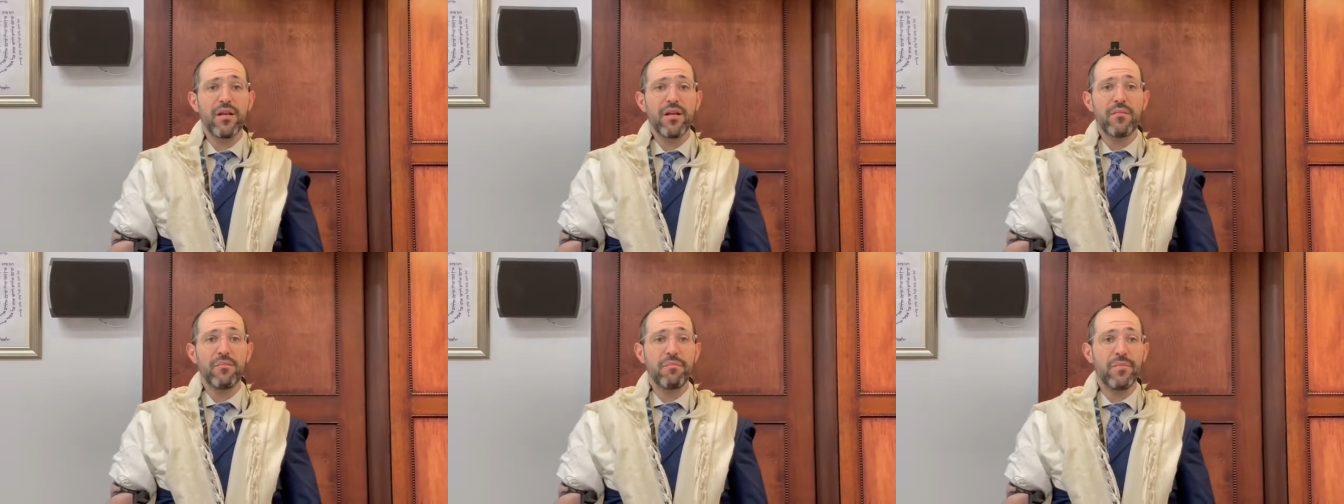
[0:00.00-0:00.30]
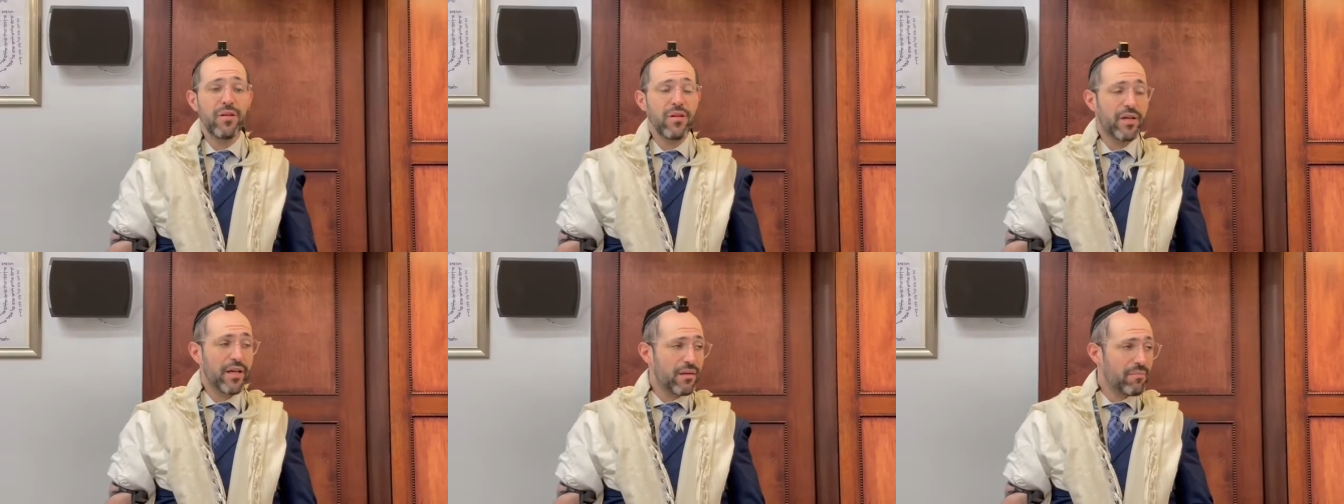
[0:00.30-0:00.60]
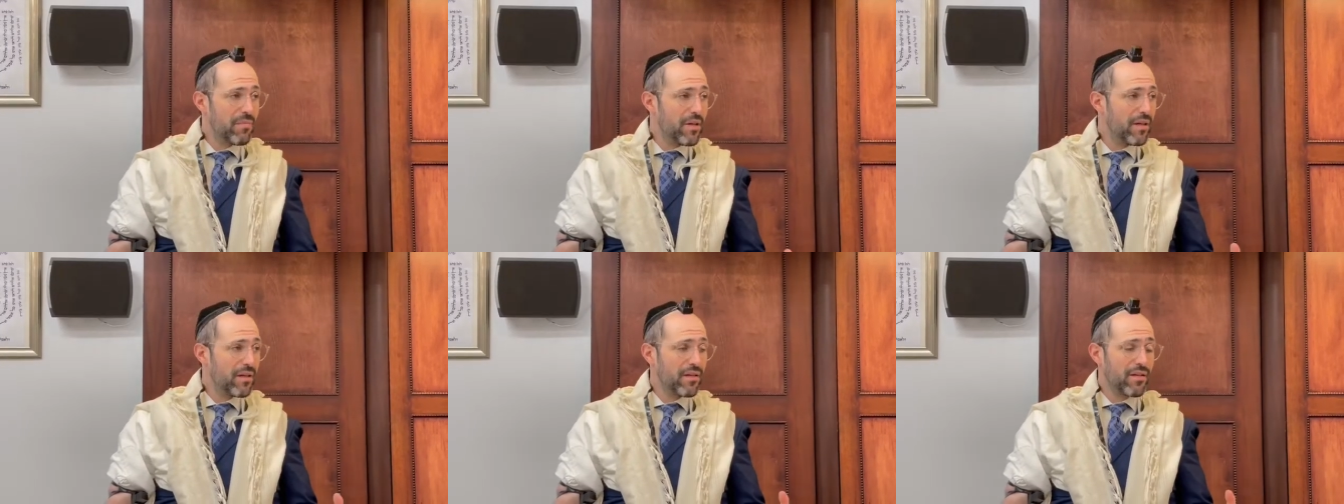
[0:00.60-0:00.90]
milk and
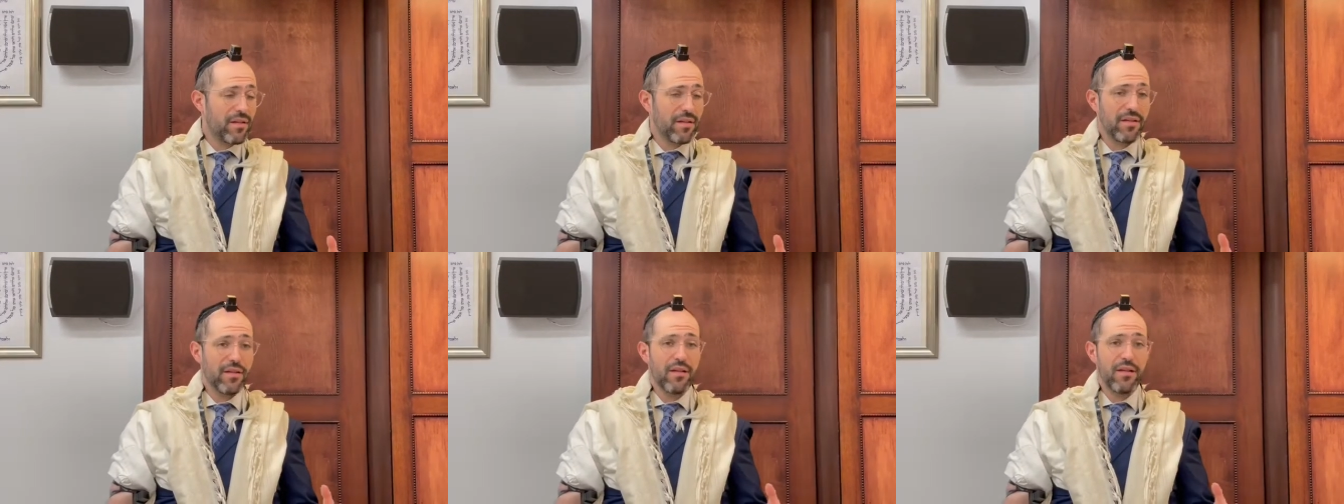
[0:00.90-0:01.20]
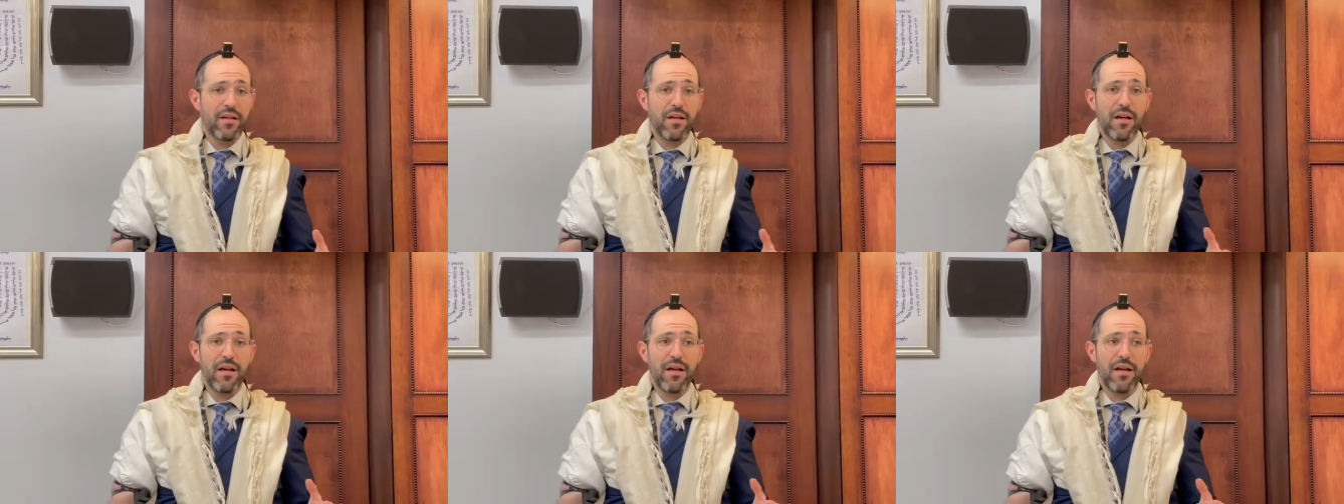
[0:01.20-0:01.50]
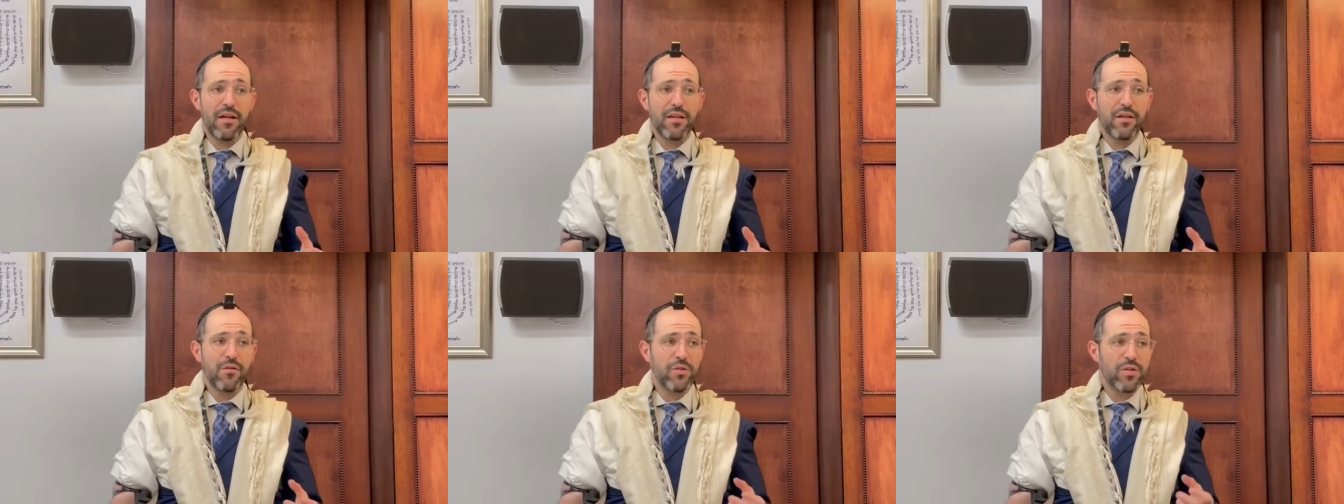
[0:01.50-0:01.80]
meat
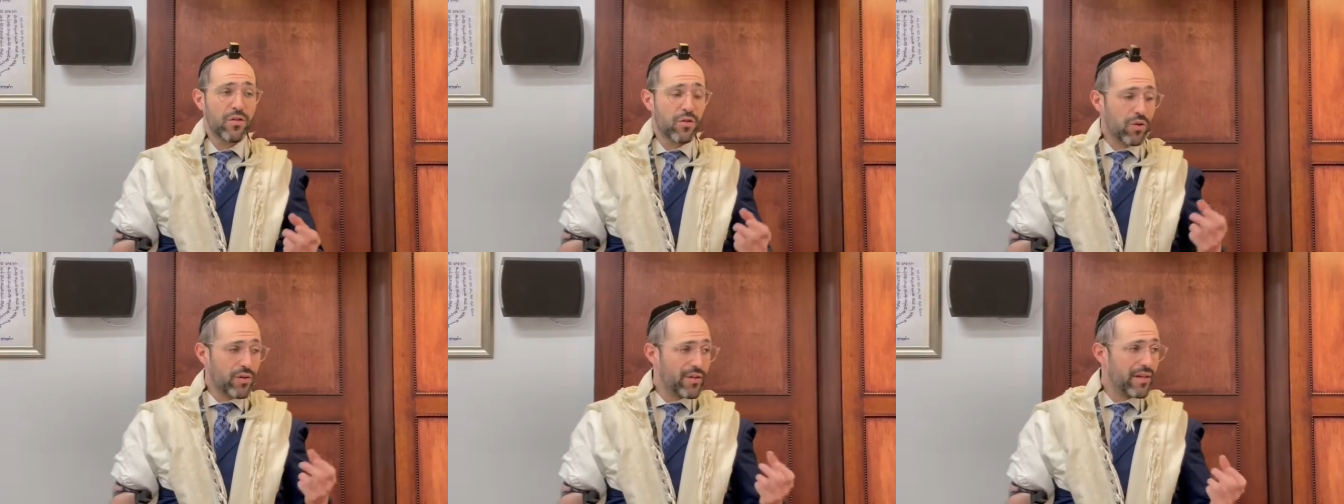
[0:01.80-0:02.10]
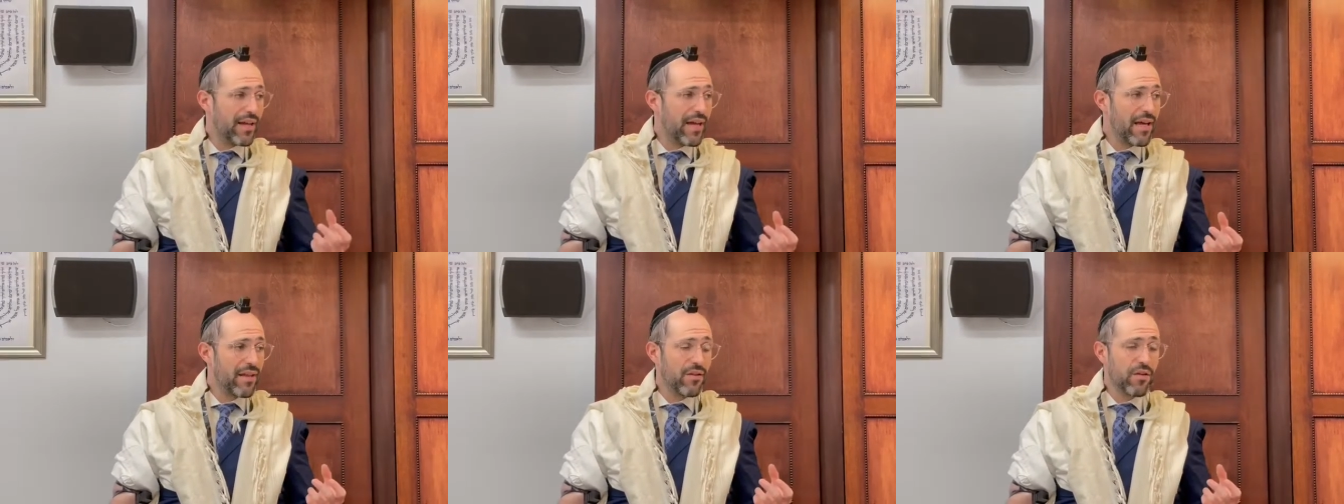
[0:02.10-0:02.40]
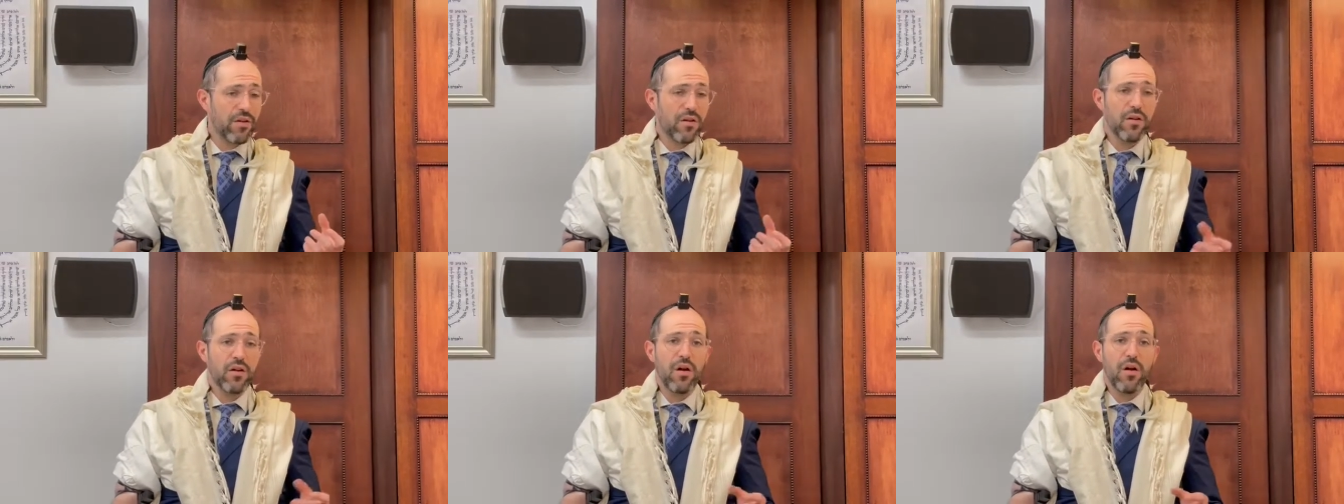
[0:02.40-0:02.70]
that was cooked
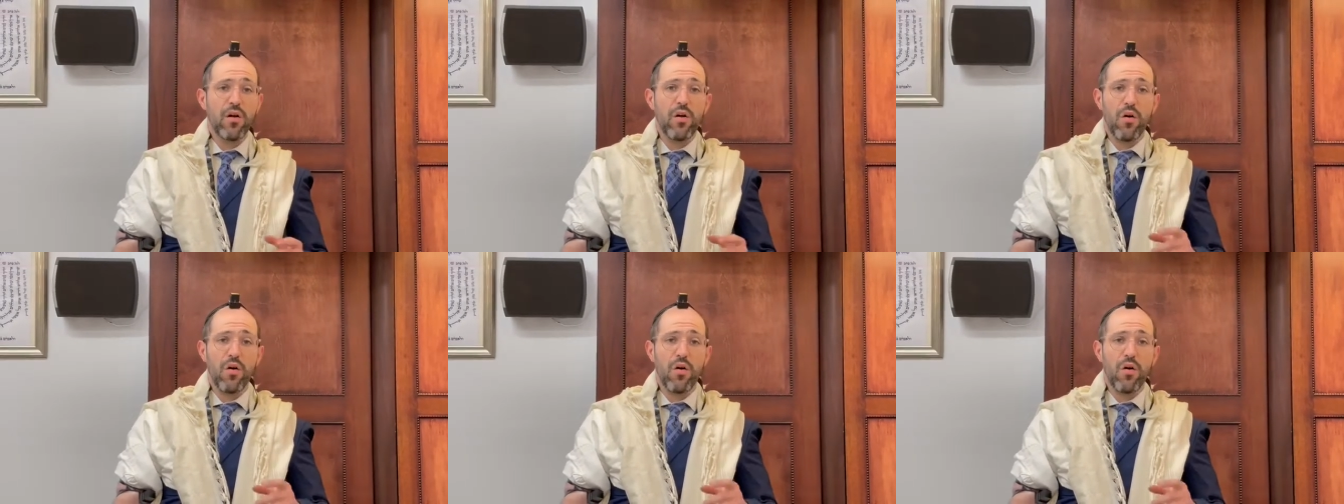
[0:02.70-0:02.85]
together.